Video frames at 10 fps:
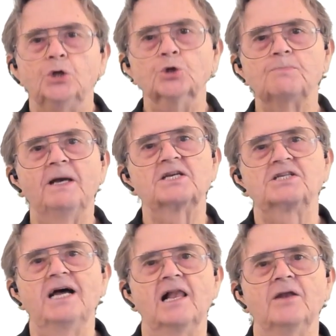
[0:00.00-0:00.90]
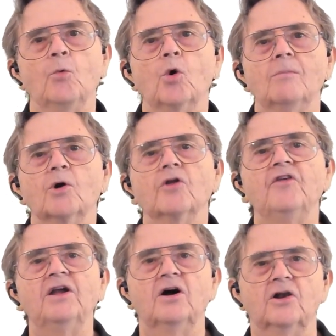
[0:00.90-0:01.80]
Use pastel and warm
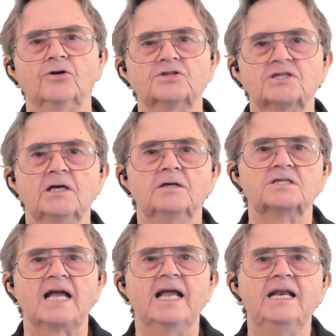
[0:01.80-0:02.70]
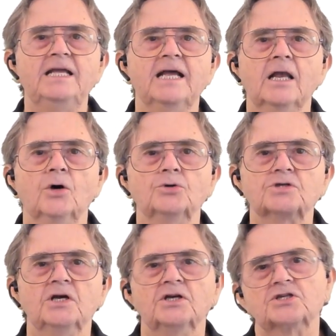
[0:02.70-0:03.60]
earthy colors, sandy
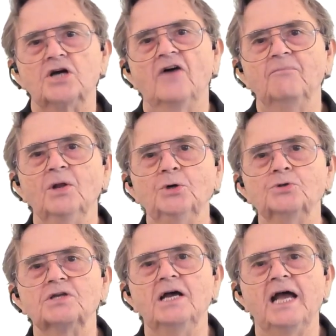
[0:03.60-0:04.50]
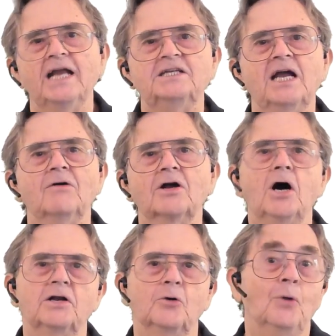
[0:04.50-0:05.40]
yellows, soft blues, and
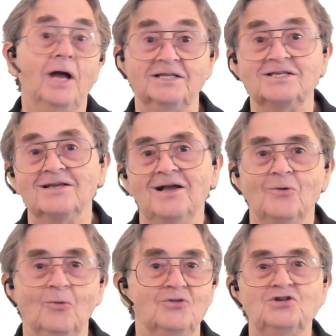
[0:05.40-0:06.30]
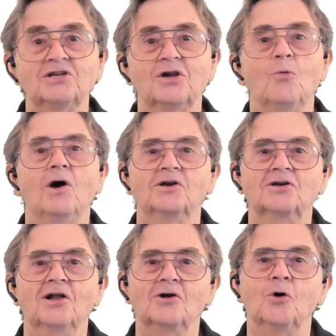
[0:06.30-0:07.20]
terracotta reds with gentle
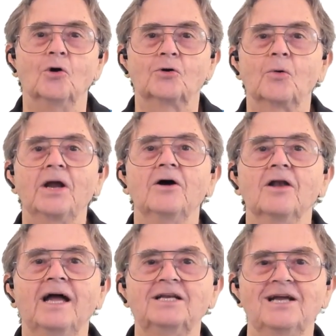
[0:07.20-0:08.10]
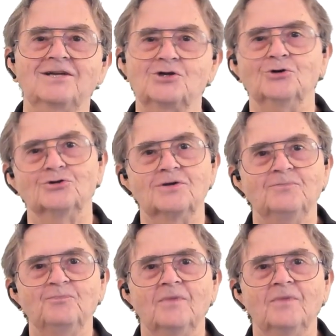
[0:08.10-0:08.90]
watercolor or crayon-like textures.